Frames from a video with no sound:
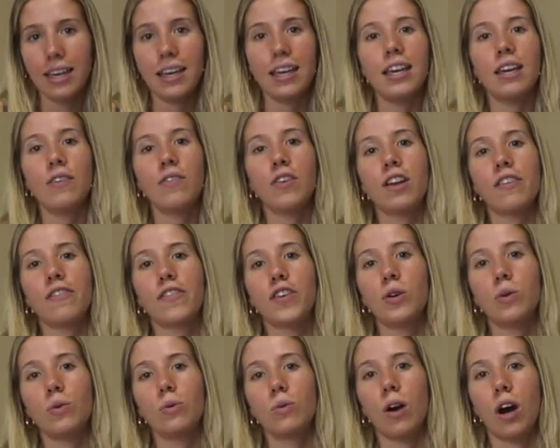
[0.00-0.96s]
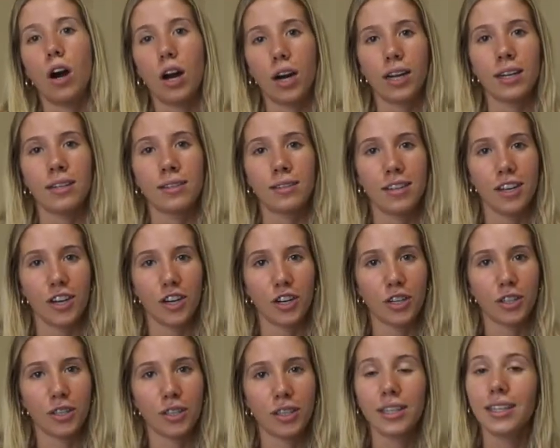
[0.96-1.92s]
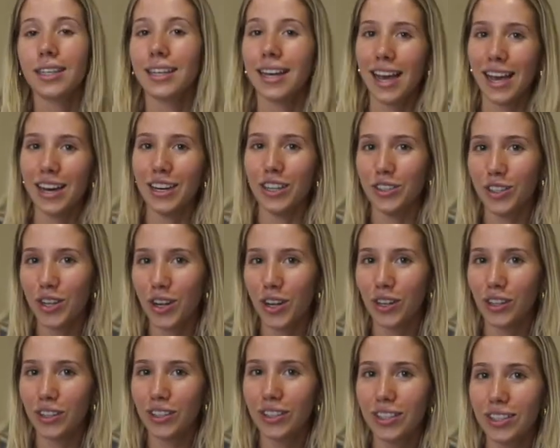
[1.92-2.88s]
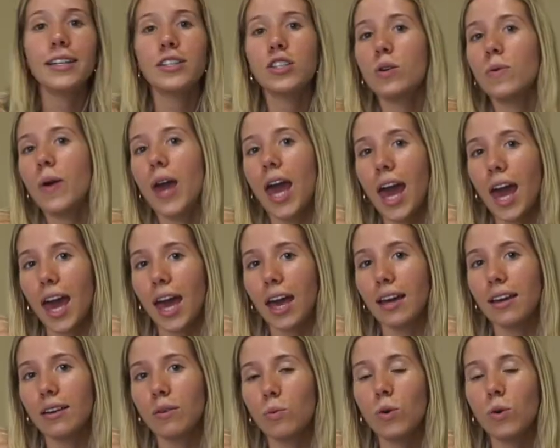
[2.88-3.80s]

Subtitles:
Even if you are considered an adult, it's okay.